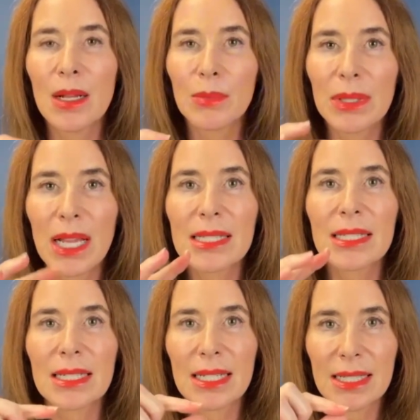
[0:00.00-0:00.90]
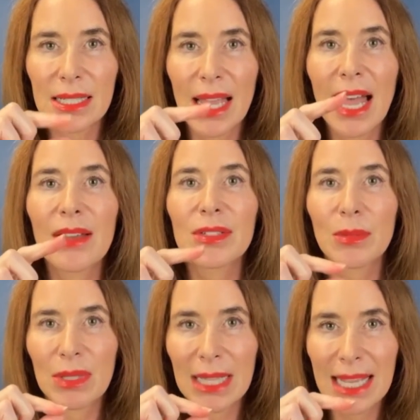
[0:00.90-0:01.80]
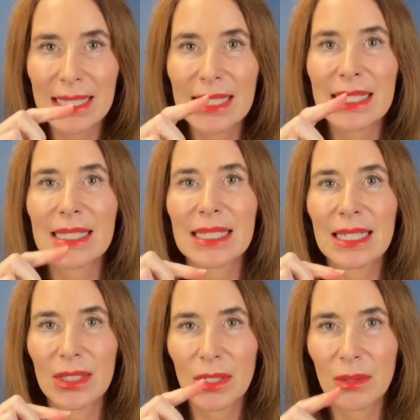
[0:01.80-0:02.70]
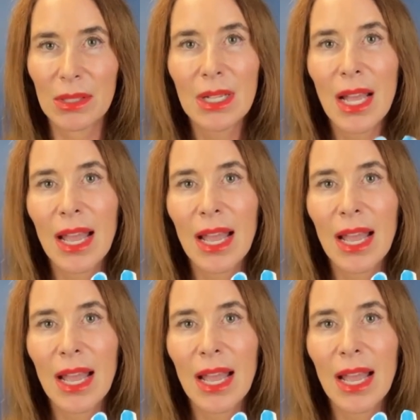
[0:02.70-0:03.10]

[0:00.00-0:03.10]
Plus, it does have some elasticity to it.